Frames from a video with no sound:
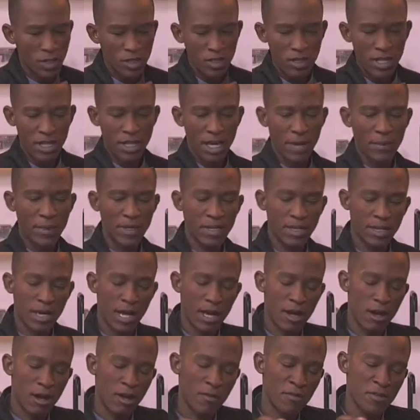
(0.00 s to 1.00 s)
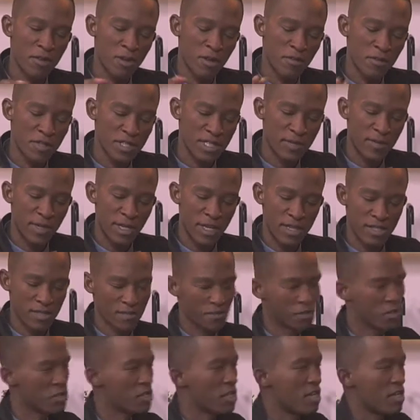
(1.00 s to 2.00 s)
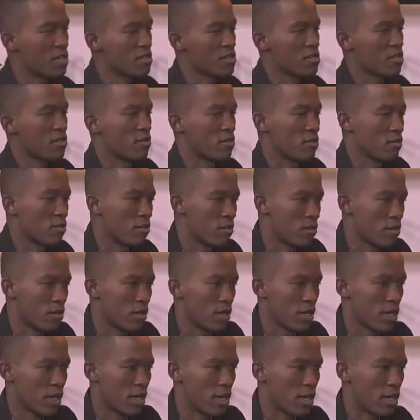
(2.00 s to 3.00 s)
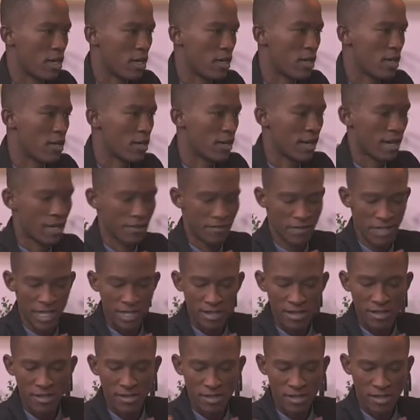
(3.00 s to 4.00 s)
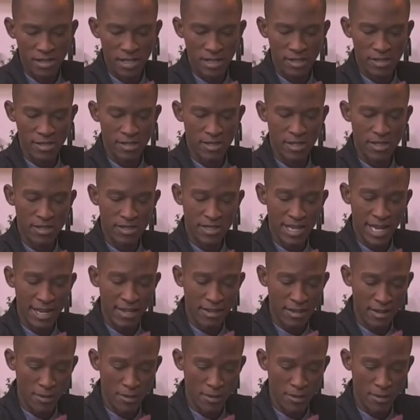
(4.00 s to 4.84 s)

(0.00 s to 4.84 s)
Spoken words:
do that, I mean, obviously because of seasonal kind of tendencies is that